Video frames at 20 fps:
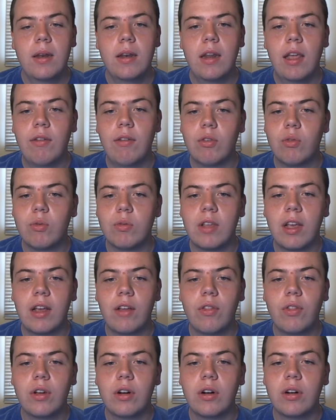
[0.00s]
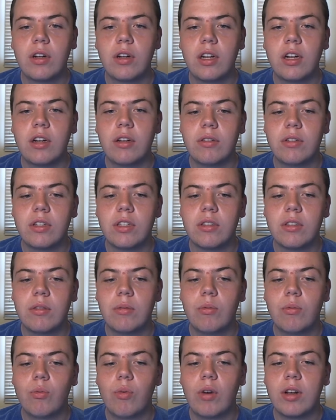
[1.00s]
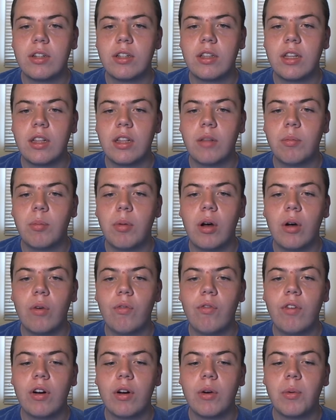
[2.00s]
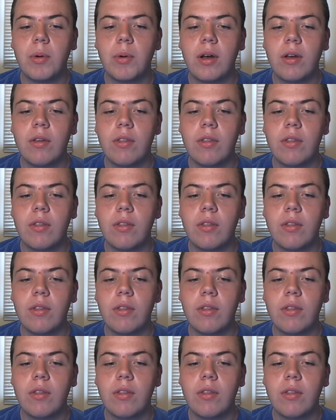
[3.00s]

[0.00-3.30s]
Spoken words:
Davis was out there, just rushing the ball very well.